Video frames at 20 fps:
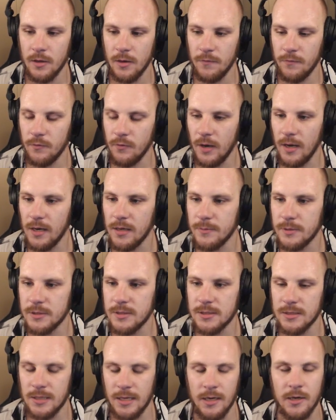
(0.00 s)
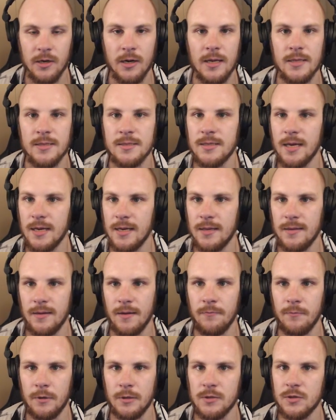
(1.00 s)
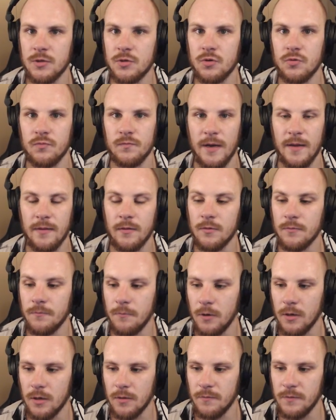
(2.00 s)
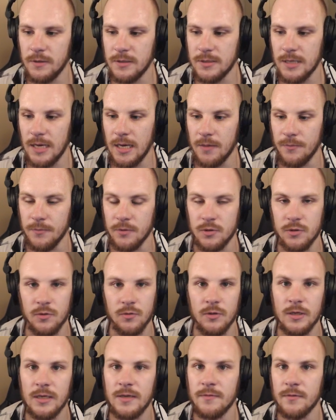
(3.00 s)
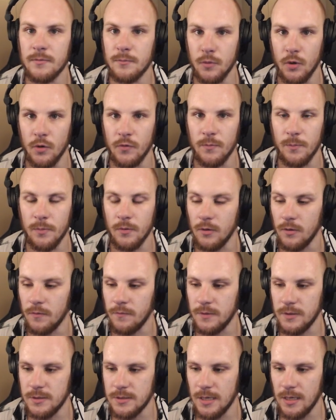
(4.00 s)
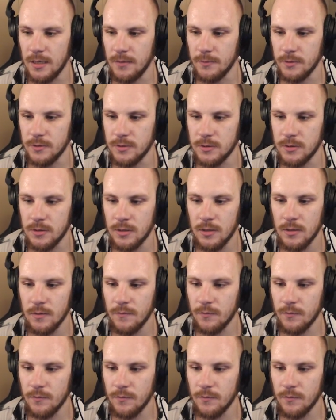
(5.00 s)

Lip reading: a few elements in here, and say that I wanted to render one of these elements or even multiple of these elements.